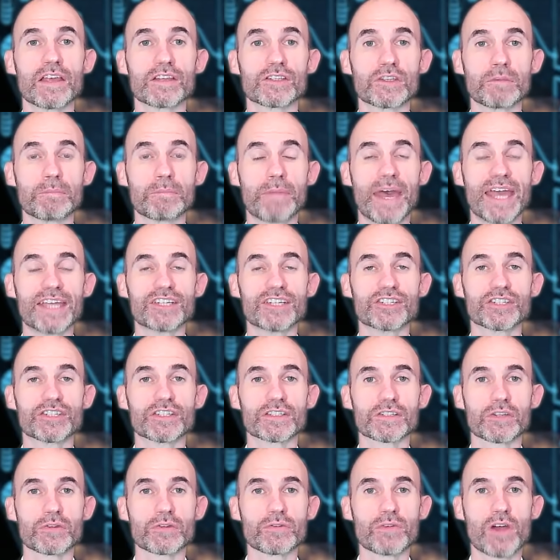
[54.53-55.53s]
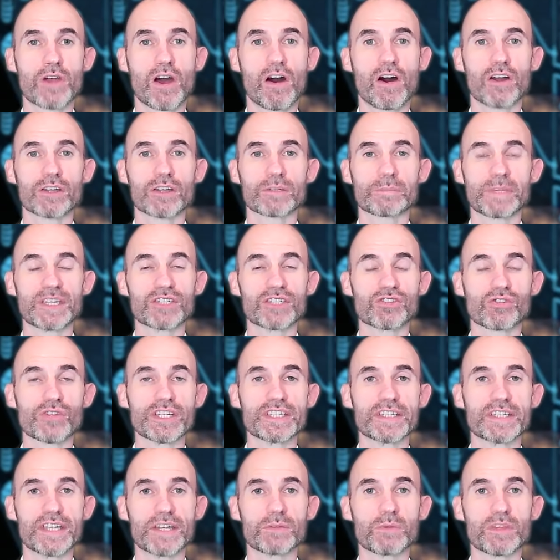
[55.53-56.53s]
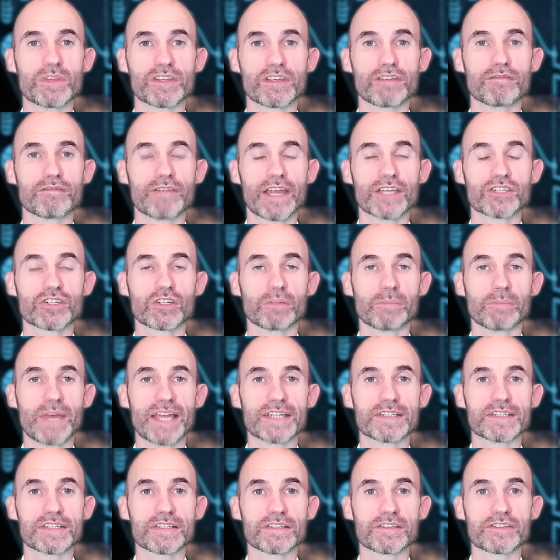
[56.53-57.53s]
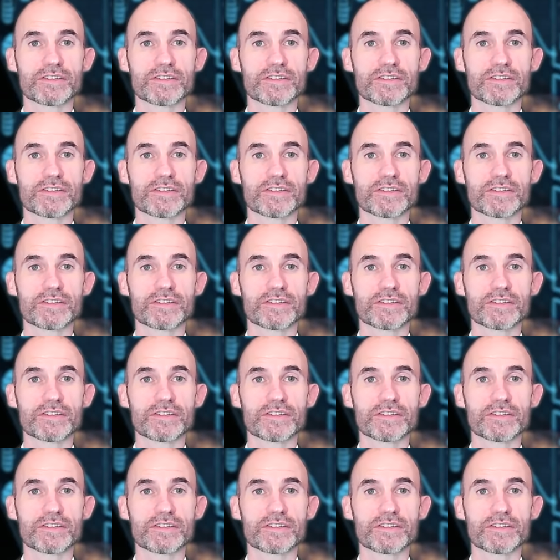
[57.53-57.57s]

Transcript: to patients who can't be treated with conventional medicine.